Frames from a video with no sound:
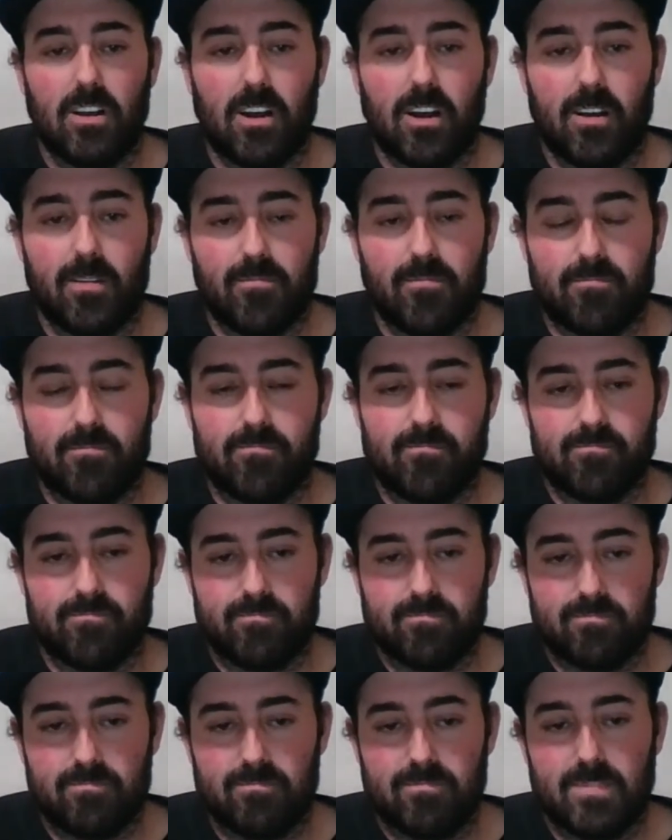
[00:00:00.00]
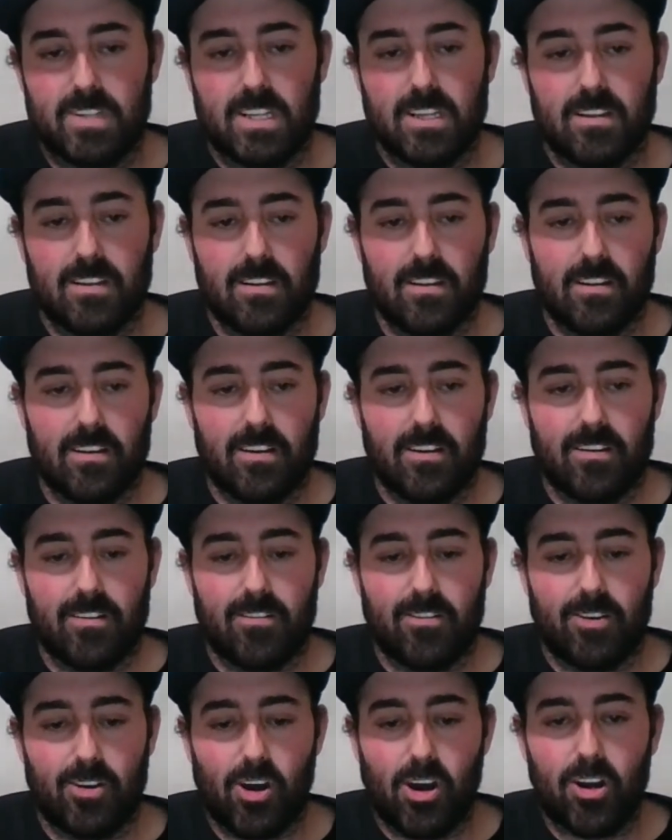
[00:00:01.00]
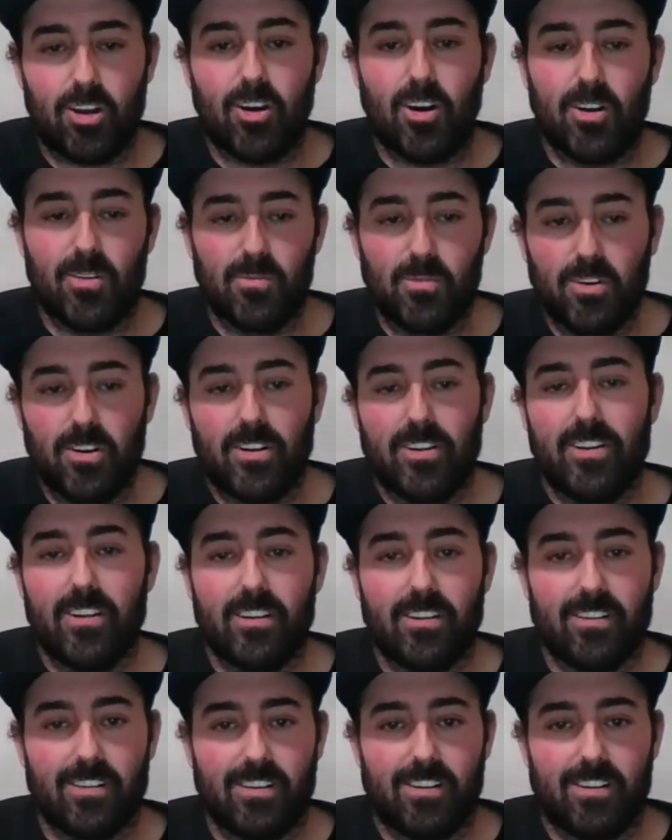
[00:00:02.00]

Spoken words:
I'm knock on wood.